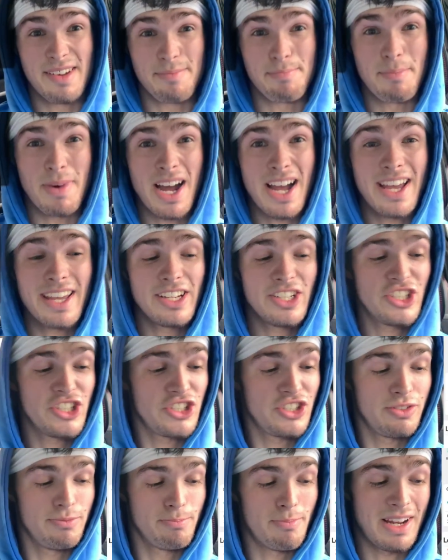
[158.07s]
my
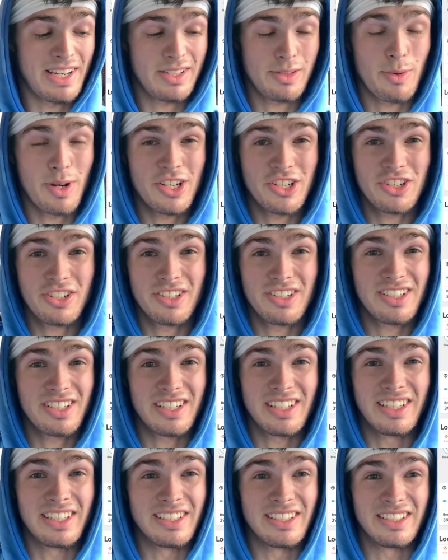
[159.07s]
sweatshirt
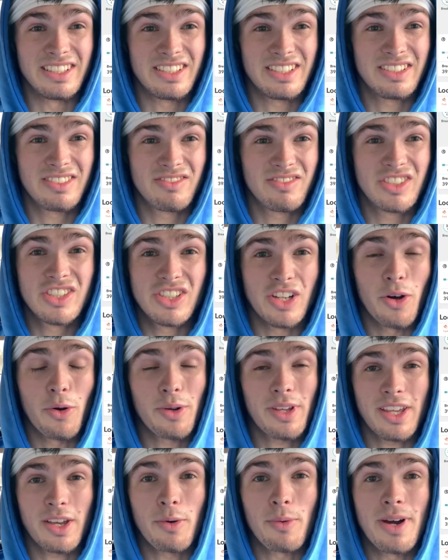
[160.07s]
is
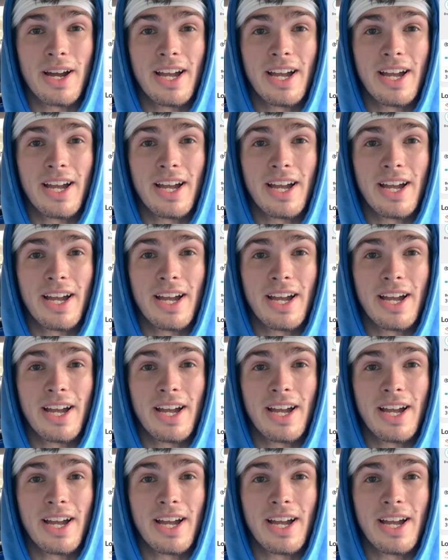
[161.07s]
soaking